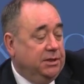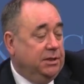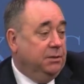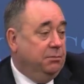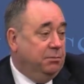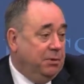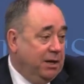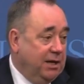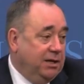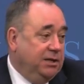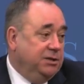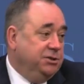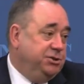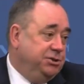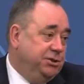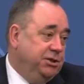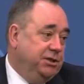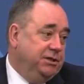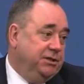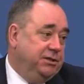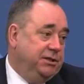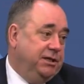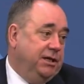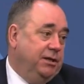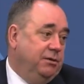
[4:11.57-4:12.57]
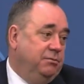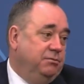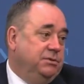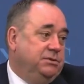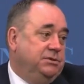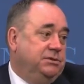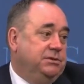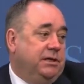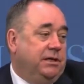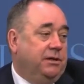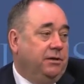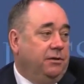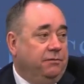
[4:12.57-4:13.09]
in the balance sheet
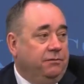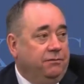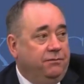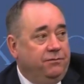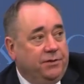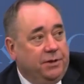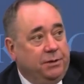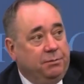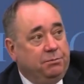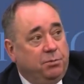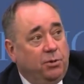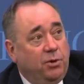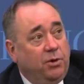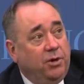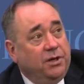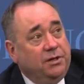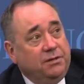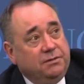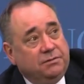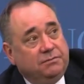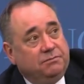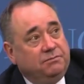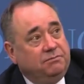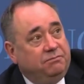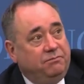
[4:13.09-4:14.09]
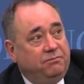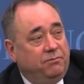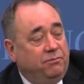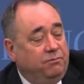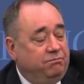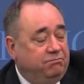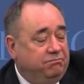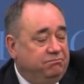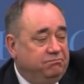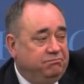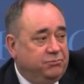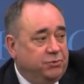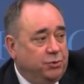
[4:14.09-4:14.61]
terms, around
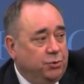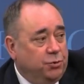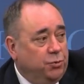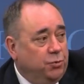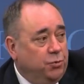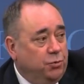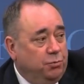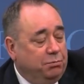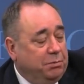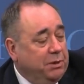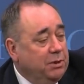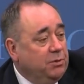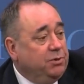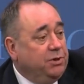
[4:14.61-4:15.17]
£3.2